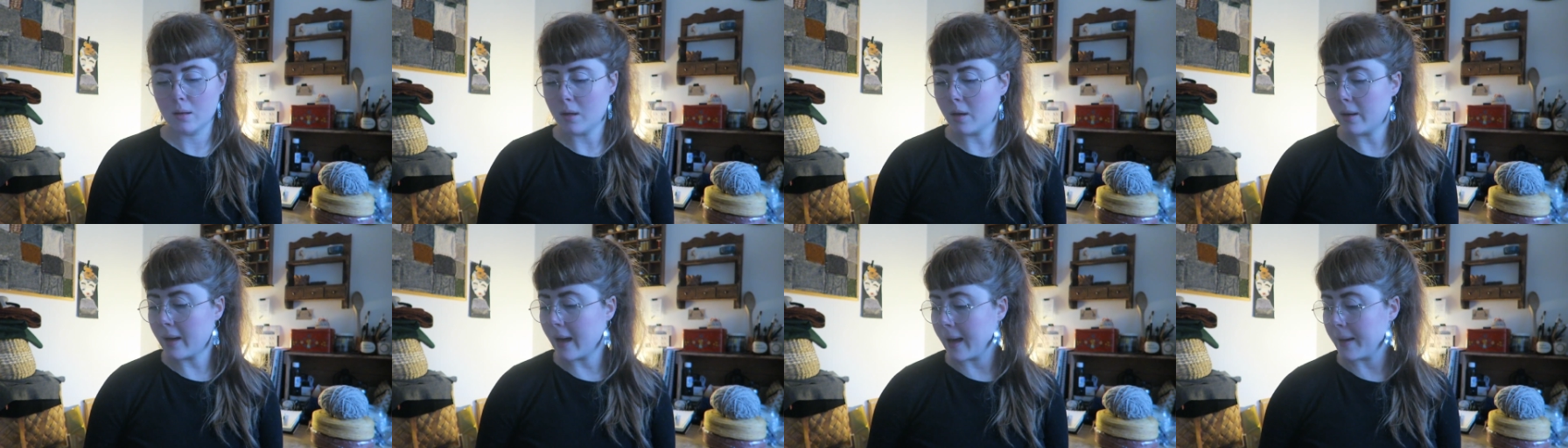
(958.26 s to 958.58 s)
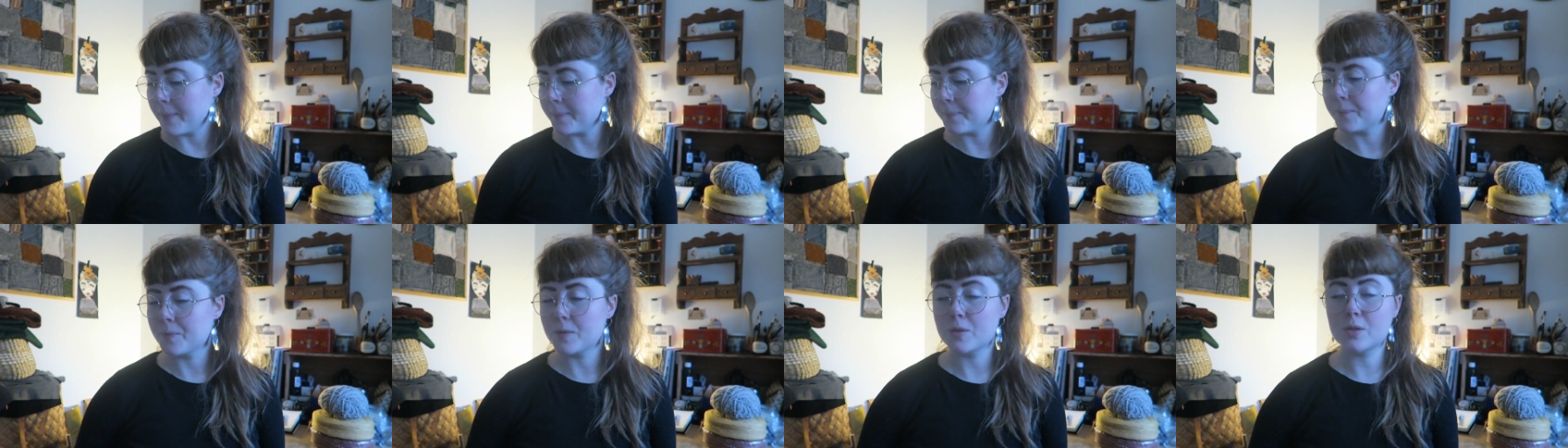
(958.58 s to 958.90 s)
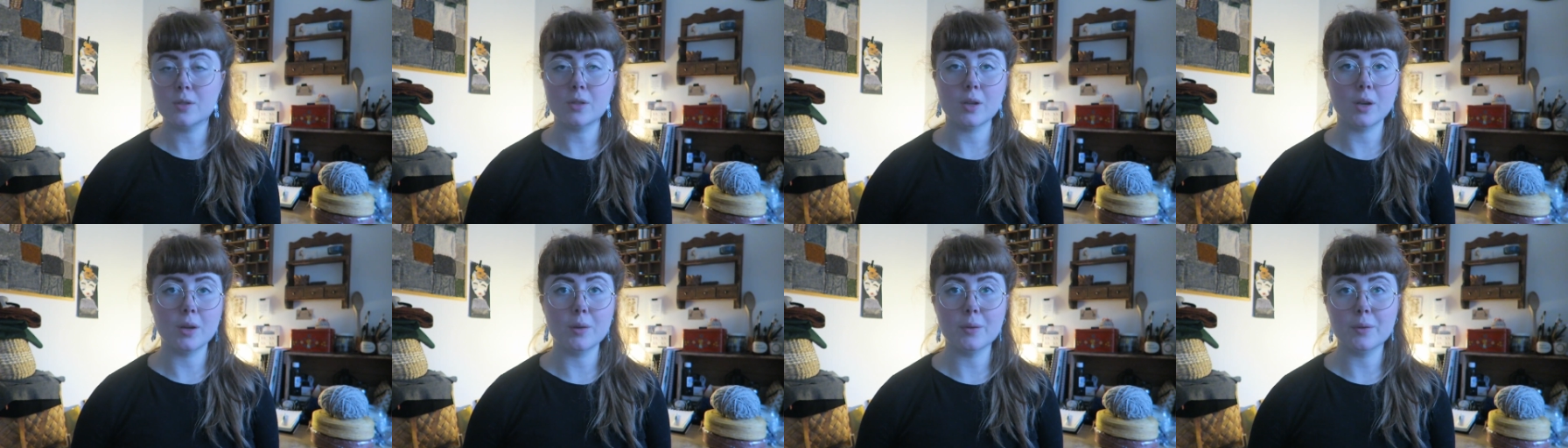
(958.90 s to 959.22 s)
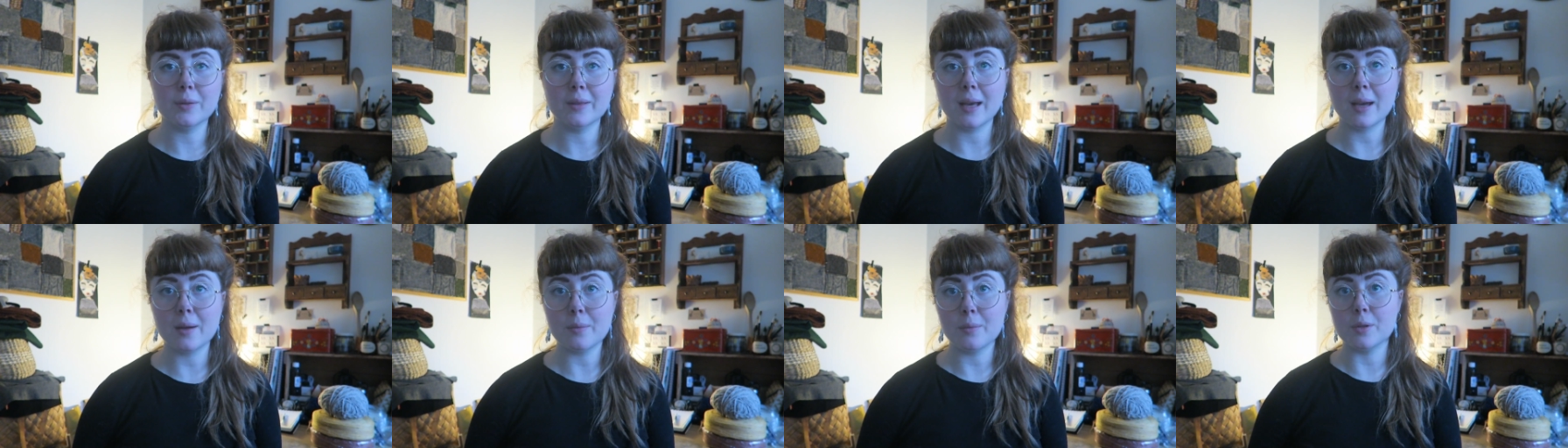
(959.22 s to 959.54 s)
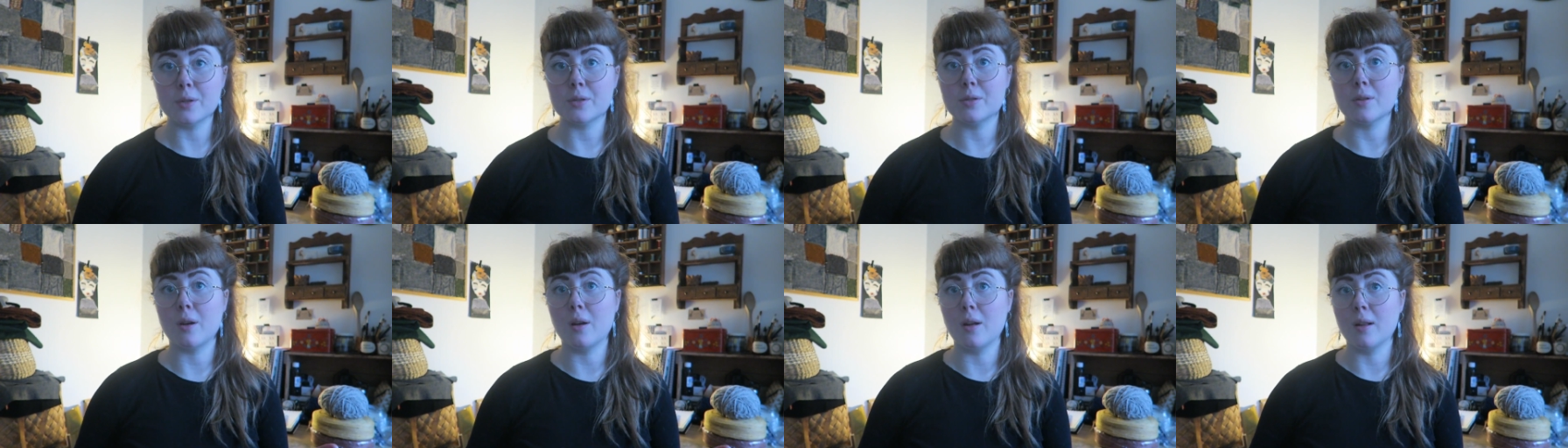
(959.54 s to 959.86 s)
Okay, so that
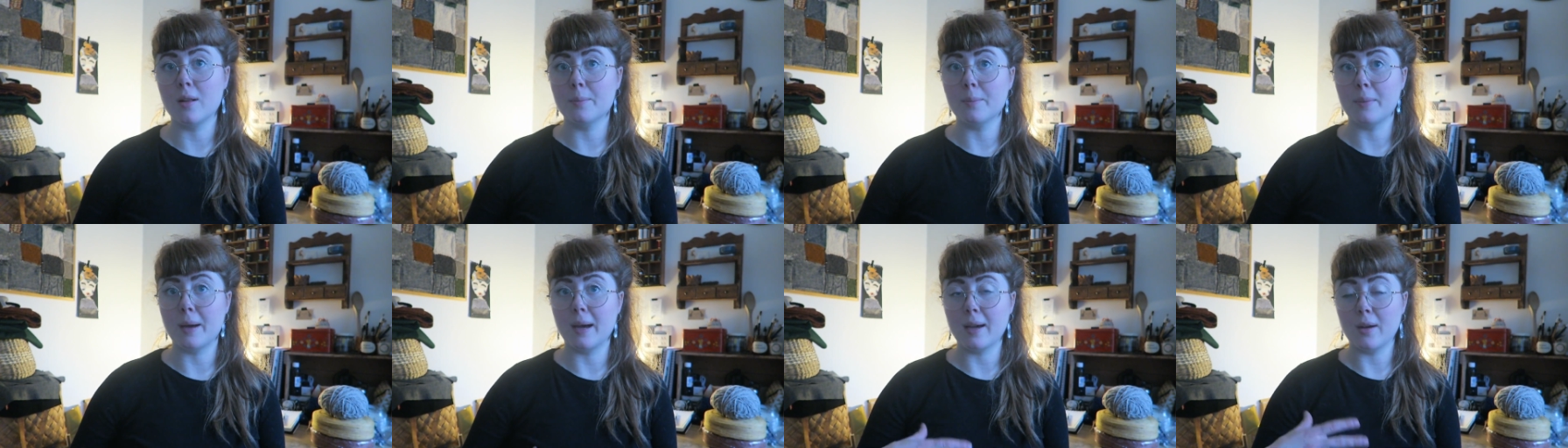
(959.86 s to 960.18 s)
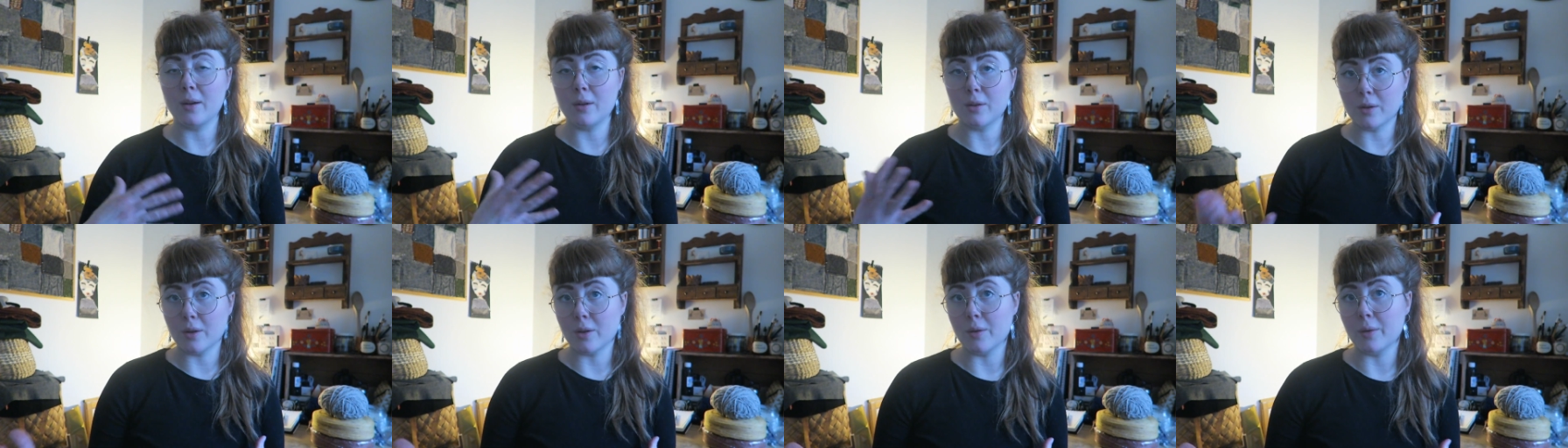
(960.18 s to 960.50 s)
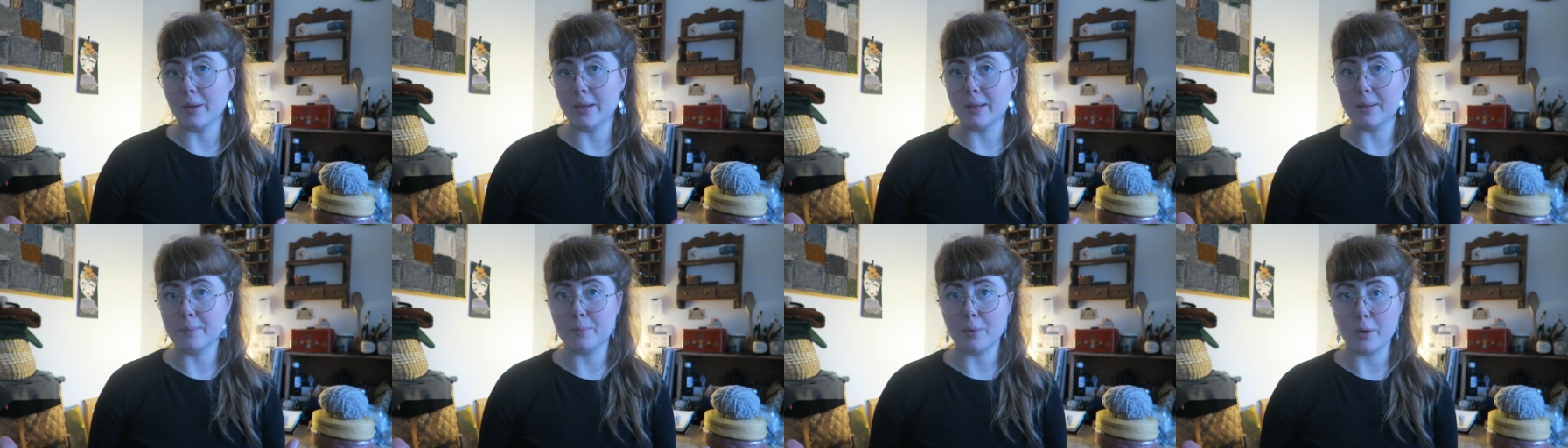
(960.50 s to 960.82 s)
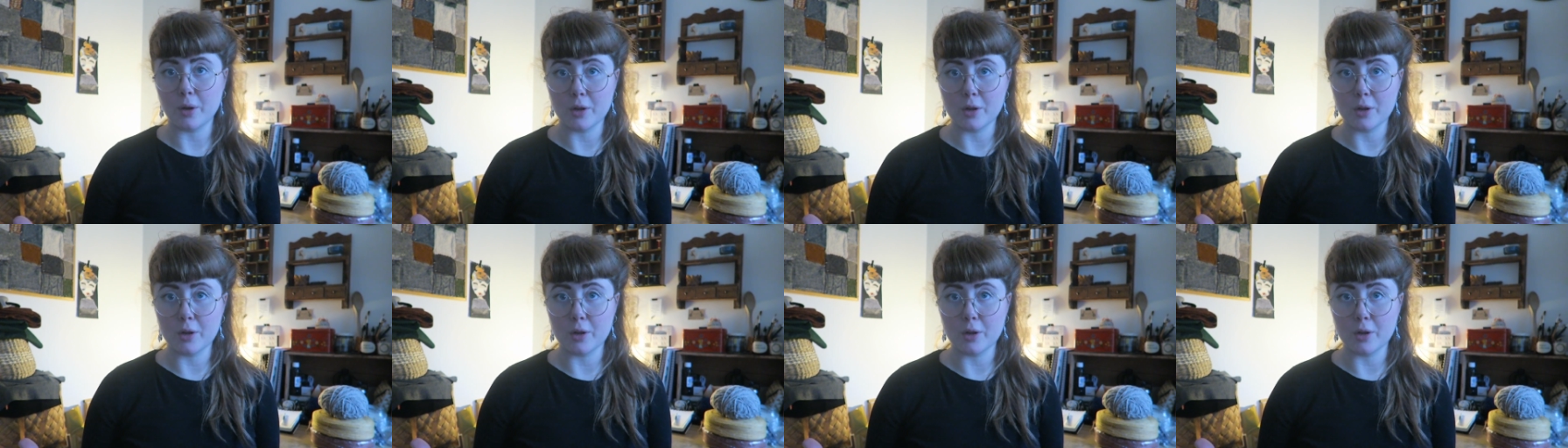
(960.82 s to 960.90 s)
was all my ongoing